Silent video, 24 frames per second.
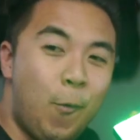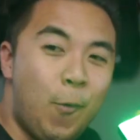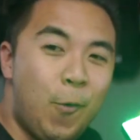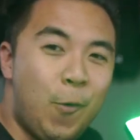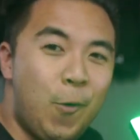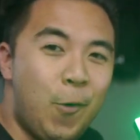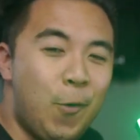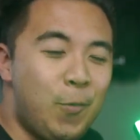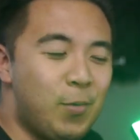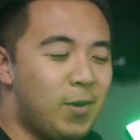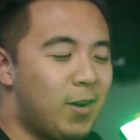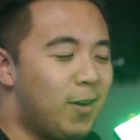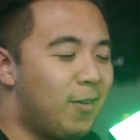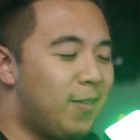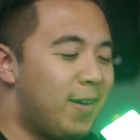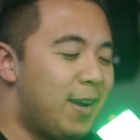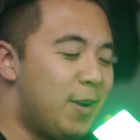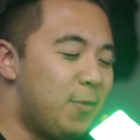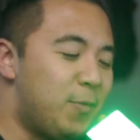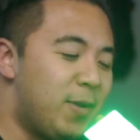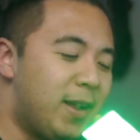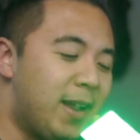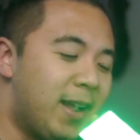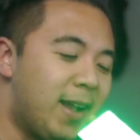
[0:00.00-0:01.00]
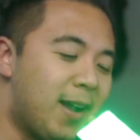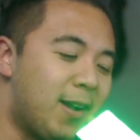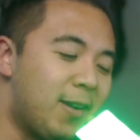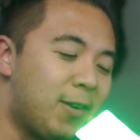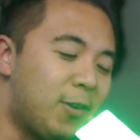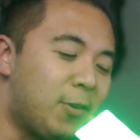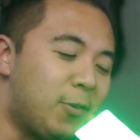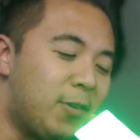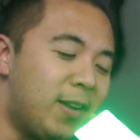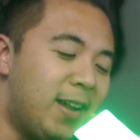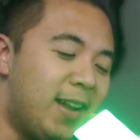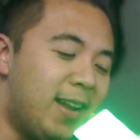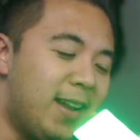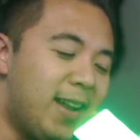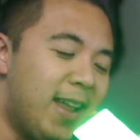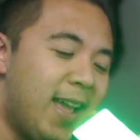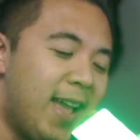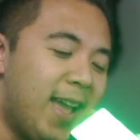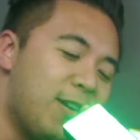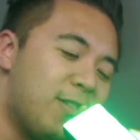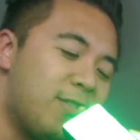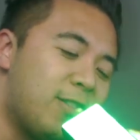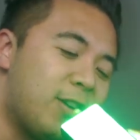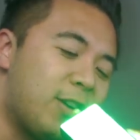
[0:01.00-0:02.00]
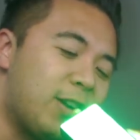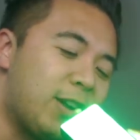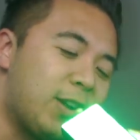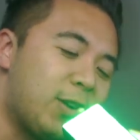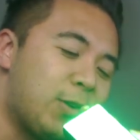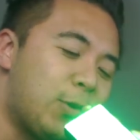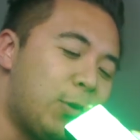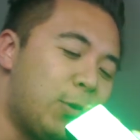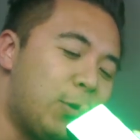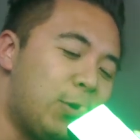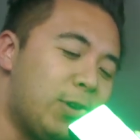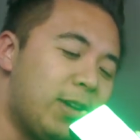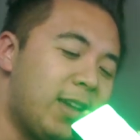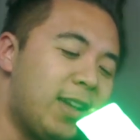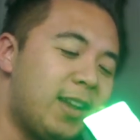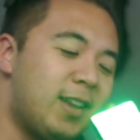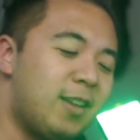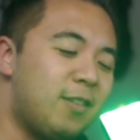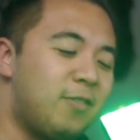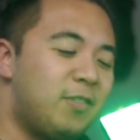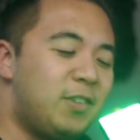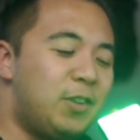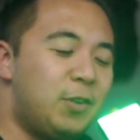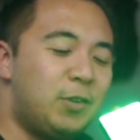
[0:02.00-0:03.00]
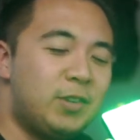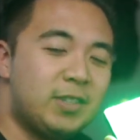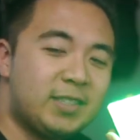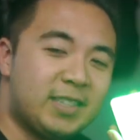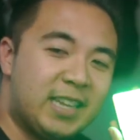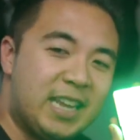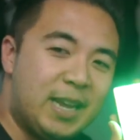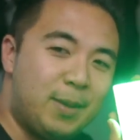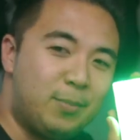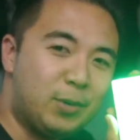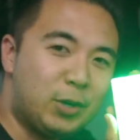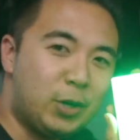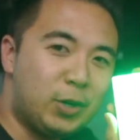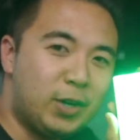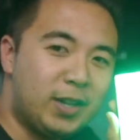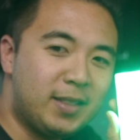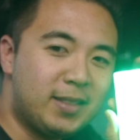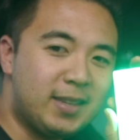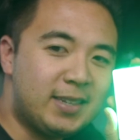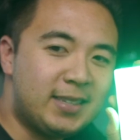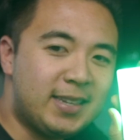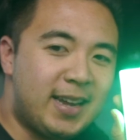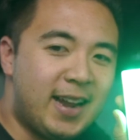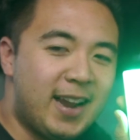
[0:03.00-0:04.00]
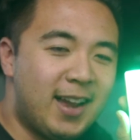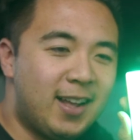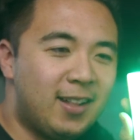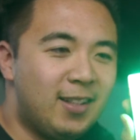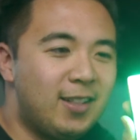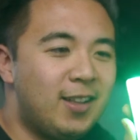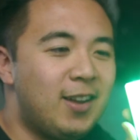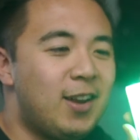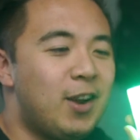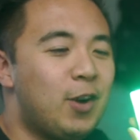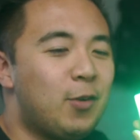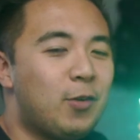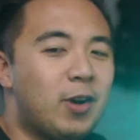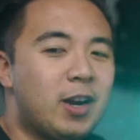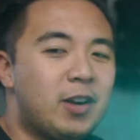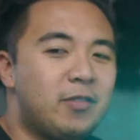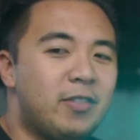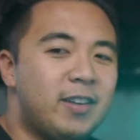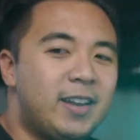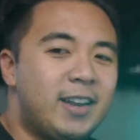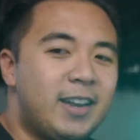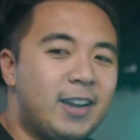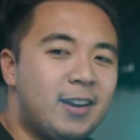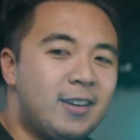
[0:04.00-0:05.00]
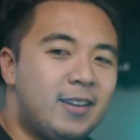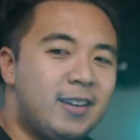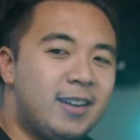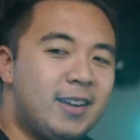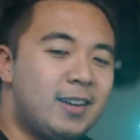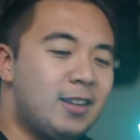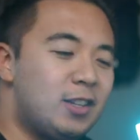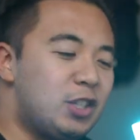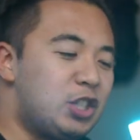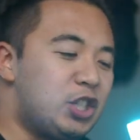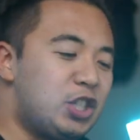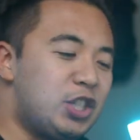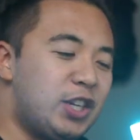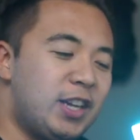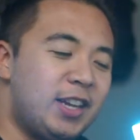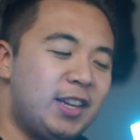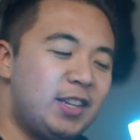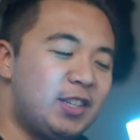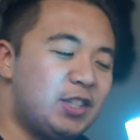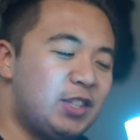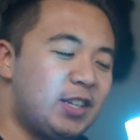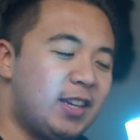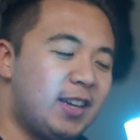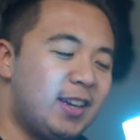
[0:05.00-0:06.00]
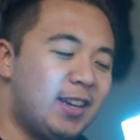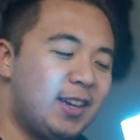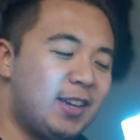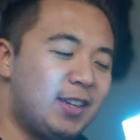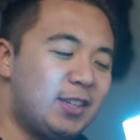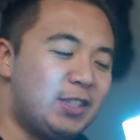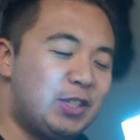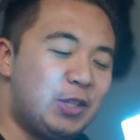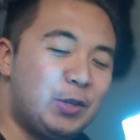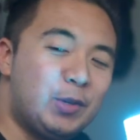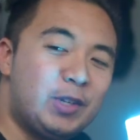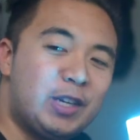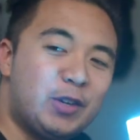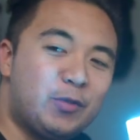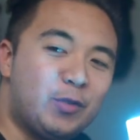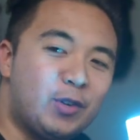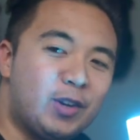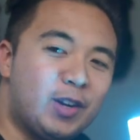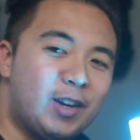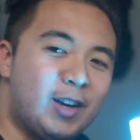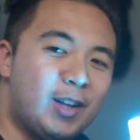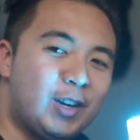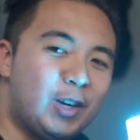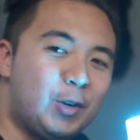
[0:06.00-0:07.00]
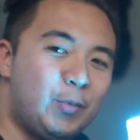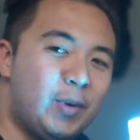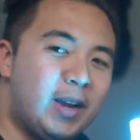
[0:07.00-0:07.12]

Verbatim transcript: Woo! All right, we got green, very cool. And if you just keep turning the dial right over here, it'll change uh, to a different color.